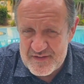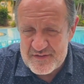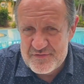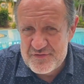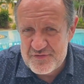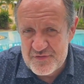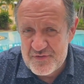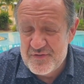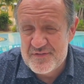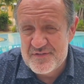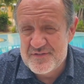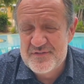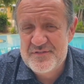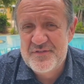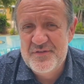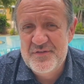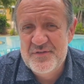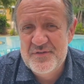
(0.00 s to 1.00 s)
and chooses
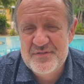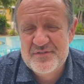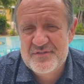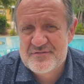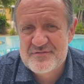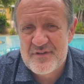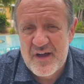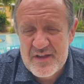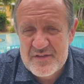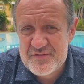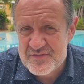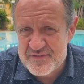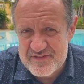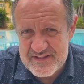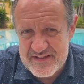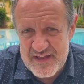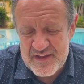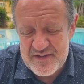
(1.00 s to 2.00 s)
to use a
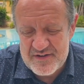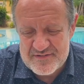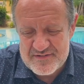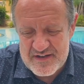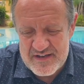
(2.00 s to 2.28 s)
righteous leader.